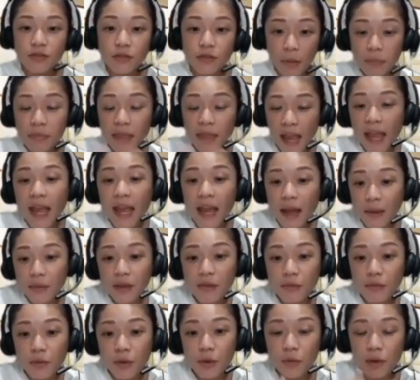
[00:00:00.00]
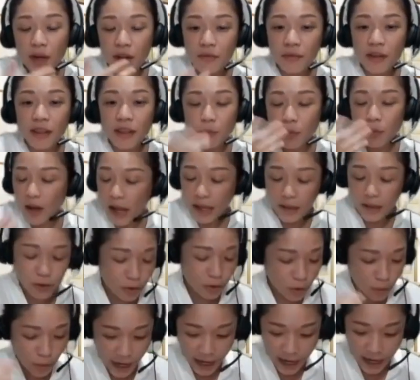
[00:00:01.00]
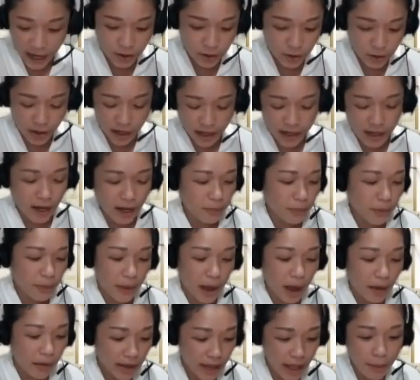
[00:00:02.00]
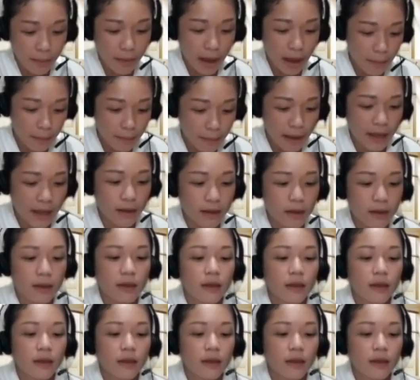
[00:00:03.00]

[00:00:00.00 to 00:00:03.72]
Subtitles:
From there, I mean, whatever, I don't know why, I can't remember how it came up, but